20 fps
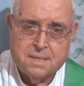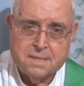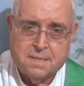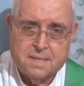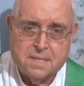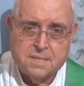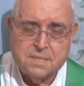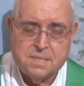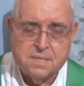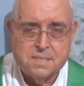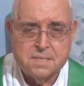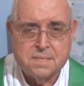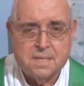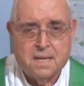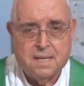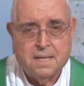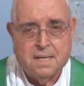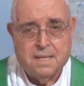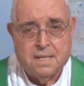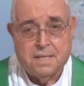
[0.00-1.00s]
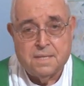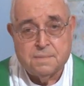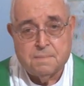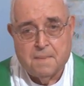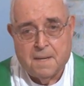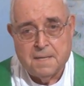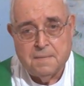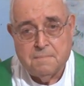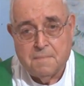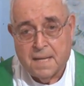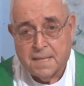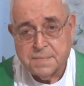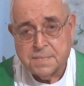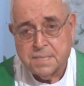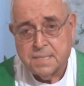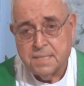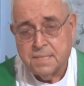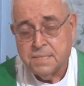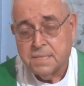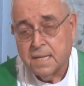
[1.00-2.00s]
This is his main
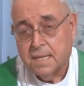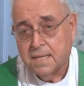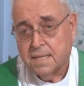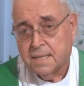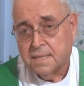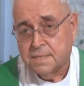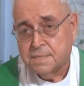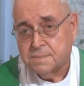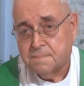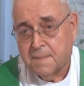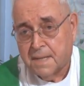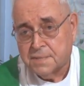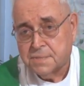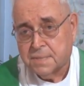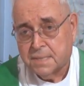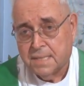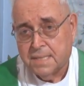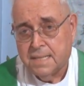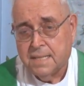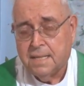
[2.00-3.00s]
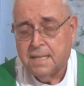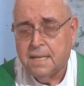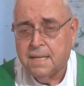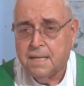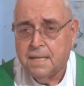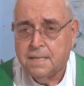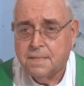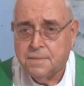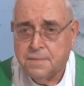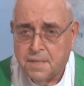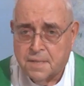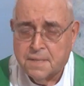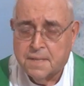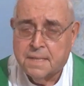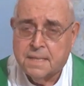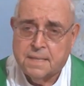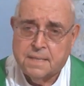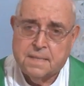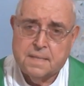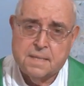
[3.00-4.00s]
message, especially
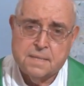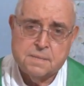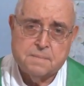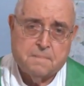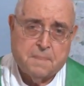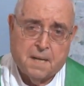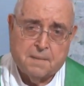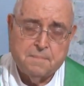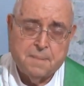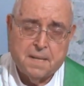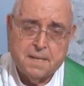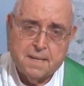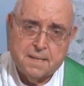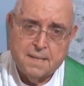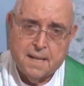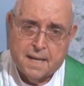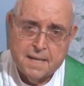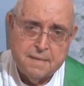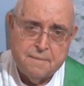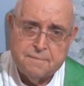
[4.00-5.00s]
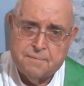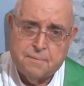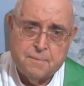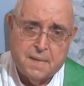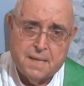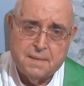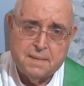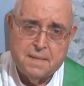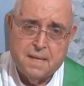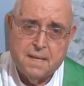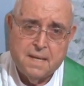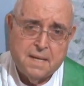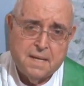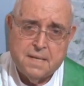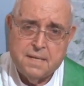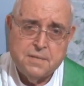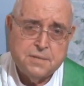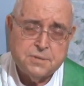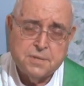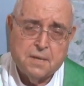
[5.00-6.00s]
during his public life, when
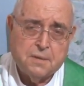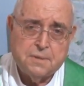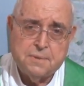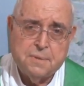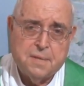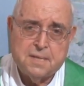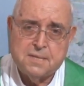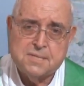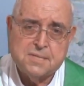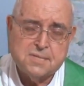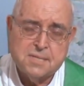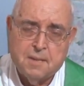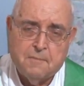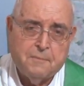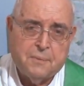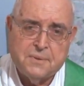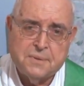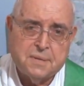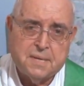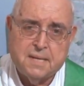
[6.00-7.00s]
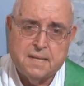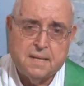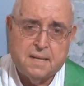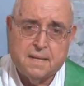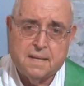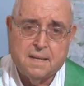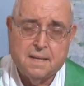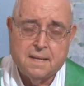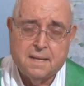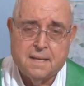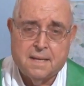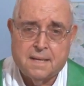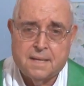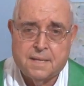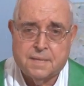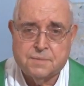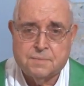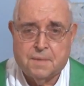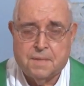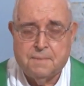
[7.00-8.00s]
he showed this sympathy,
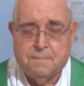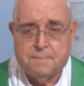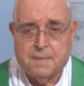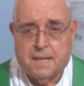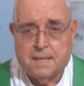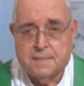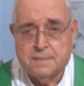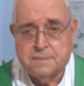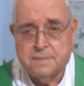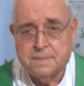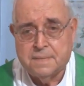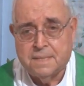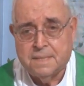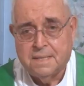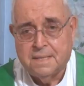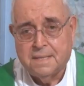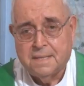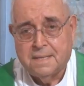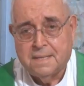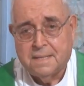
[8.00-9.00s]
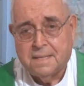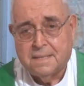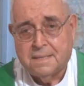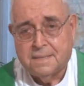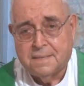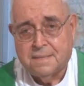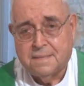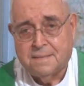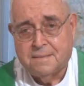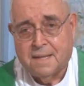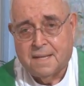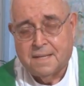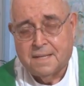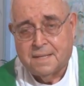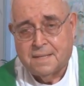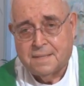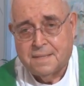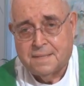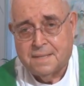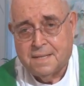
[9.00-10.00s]
as we found
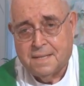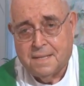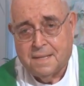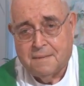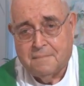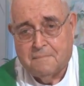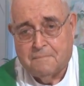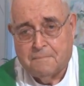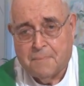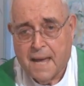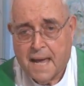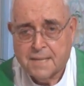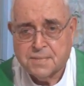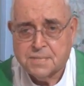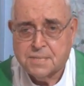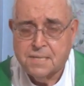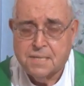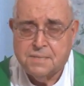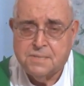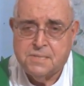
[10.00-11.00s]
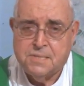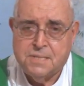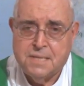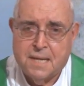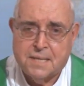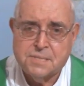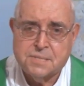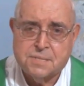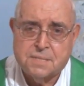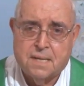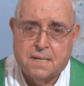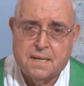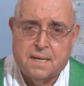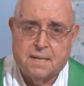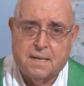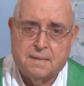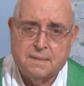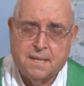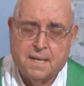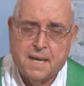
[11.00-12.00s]
in the passage
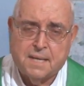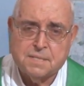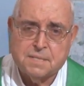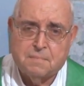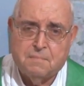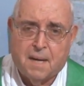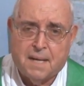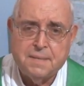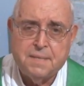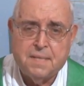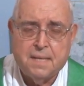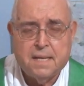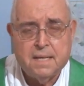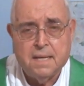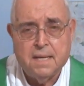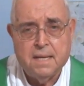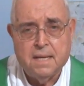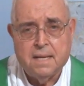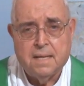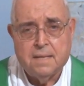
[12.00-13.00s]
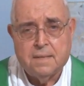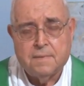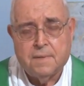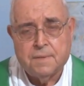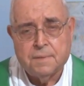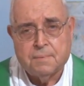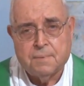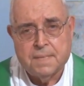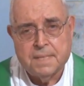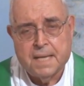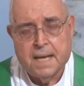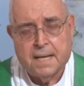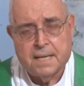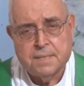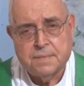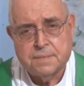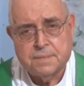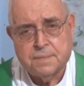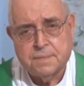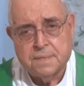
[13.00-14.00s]
last Monday with
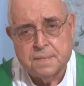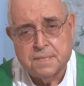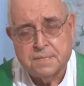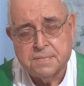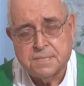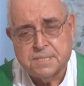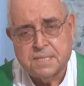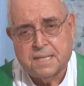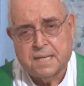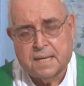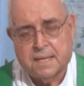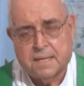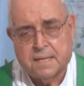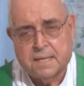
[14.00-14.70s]
regard to the sick.